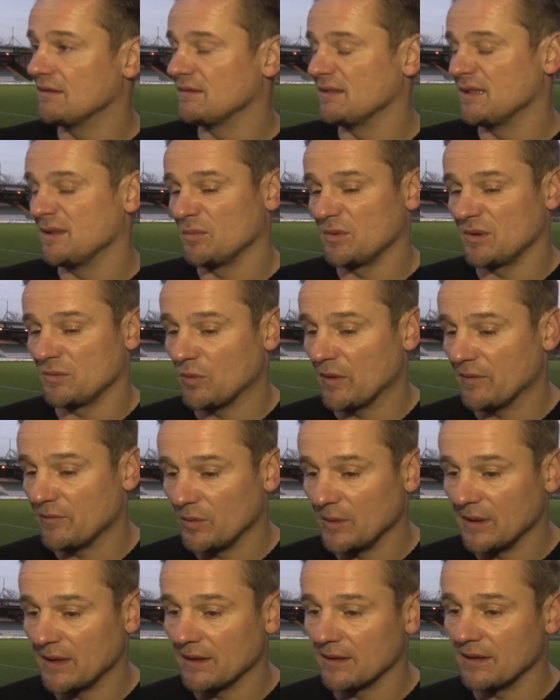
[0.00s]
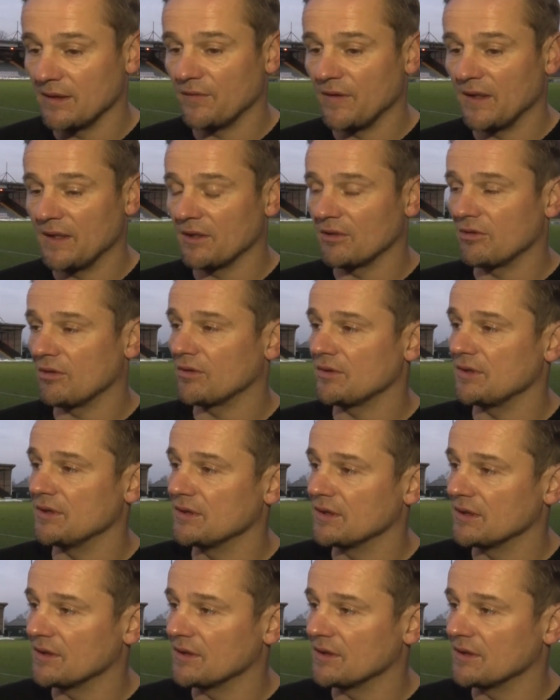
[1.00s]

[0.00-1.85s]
and it was whether we could defend the crosses.